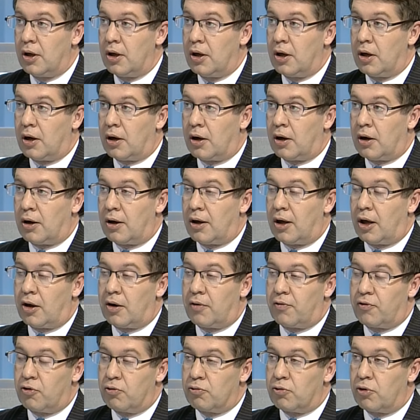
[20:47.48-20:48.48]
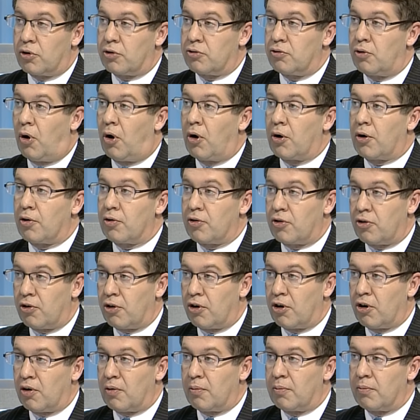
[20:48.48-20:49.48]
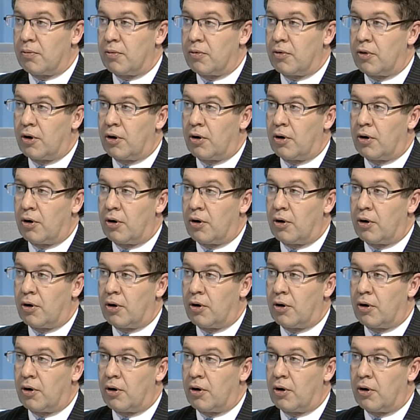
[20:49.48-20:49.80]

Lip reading: And if you look longer term,